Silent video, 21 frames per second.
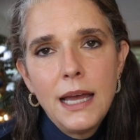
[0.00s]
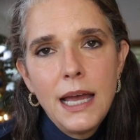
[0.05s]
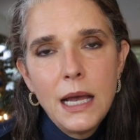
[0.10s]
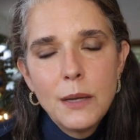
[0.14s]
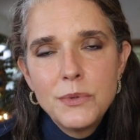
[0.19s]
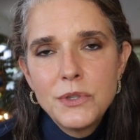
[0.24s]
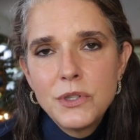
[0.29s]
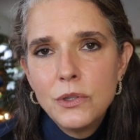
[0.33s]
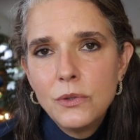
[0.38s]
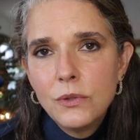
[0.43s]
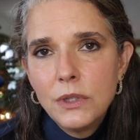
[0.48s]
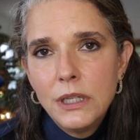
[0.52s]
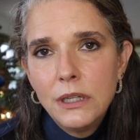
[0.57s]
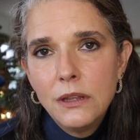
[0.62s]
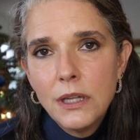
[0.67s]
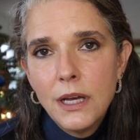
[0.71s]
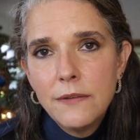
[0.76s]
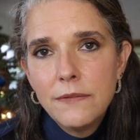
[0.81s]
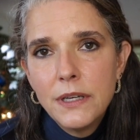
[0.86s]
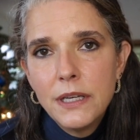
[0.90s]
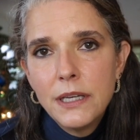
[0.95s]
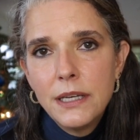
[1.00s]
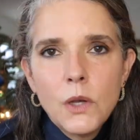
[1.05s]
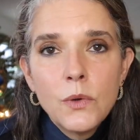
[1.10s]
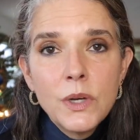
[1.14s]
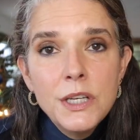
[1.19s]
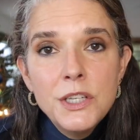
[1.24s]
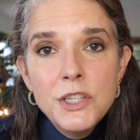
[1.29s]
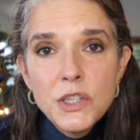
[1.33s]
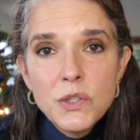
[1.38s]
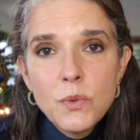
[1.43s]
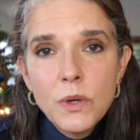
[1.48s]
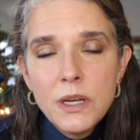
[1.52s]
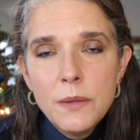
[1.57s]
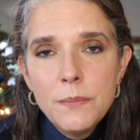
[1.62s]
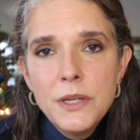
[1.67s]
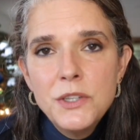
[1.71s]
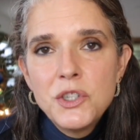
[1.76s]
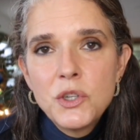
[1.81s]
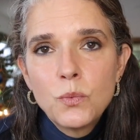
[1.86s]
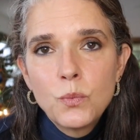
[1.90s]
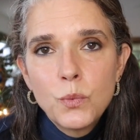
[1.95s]
Absolutely love it. Oh, and I just wanna
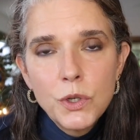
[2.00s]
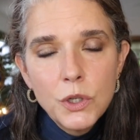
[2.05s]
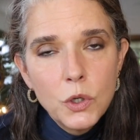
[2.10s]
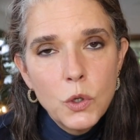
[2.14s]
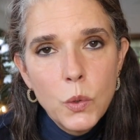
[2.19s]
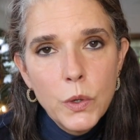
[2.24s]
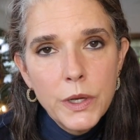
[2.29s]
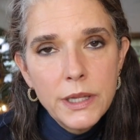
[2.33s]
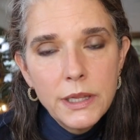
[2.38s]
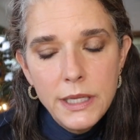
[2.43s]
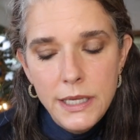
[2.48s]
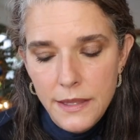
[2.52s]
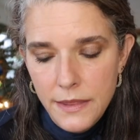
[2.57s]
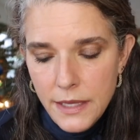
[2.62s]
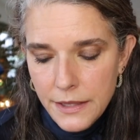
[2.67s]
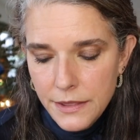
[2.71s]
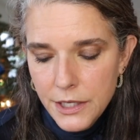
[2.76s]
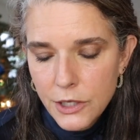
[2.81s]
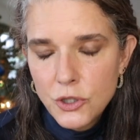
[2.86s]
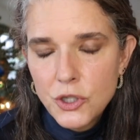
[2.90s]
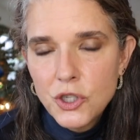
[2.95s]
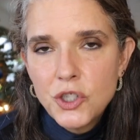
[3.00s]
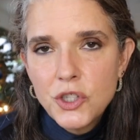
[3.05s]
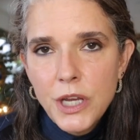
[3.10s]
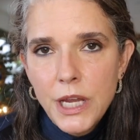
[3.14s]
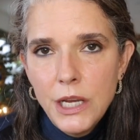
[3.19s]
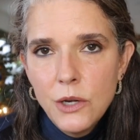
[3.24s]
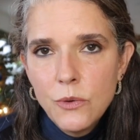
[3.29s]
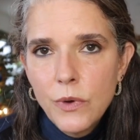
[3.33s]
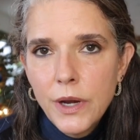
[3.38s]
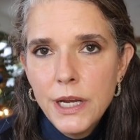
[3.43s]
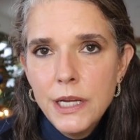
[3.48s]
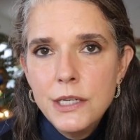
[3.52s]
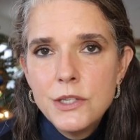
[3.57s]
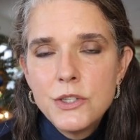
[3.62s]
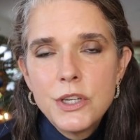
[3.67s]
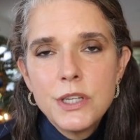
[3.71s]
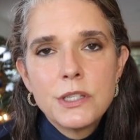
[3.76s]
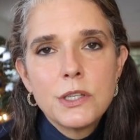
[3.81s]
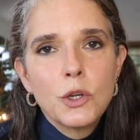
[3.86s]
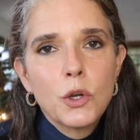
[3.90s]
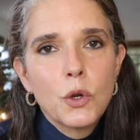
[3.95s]
mention real quickly that their shade range
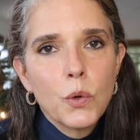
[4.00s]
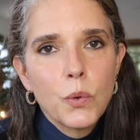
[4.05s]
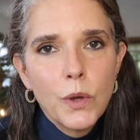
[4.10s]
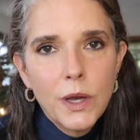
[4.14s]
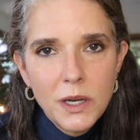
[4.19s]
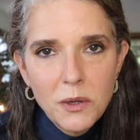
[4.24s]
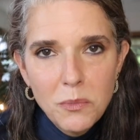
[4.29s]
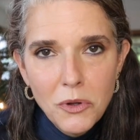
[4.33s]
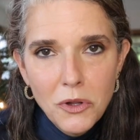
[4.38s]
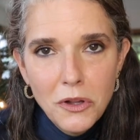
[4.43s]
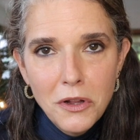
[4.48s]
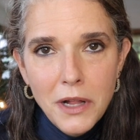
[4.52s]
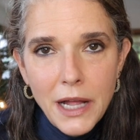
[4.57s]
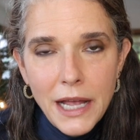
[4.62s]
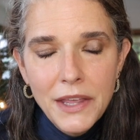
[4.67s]
is incredible.